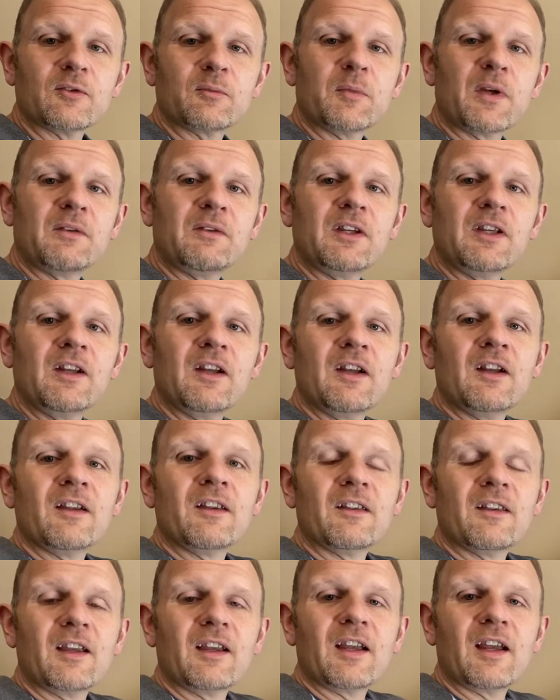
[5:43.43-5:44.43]
Maybe
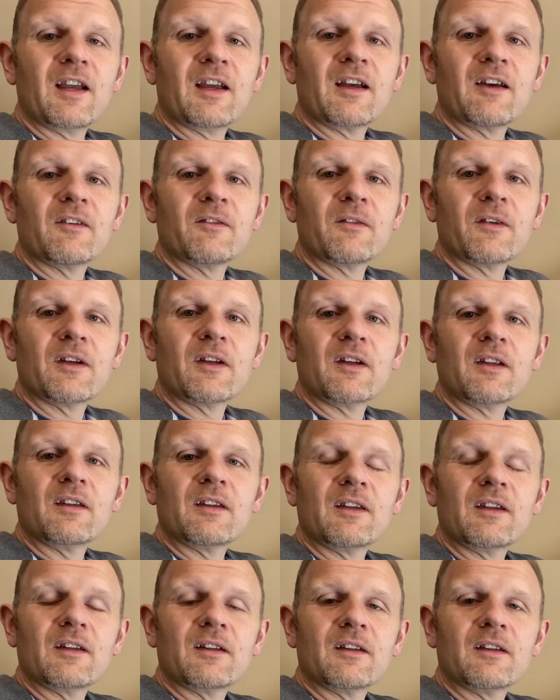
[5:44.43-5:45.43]
they have
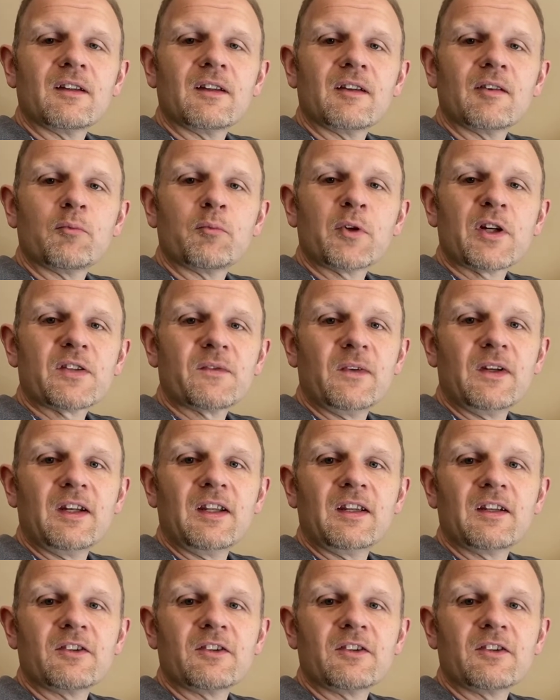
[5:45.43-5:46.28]
breastfeeding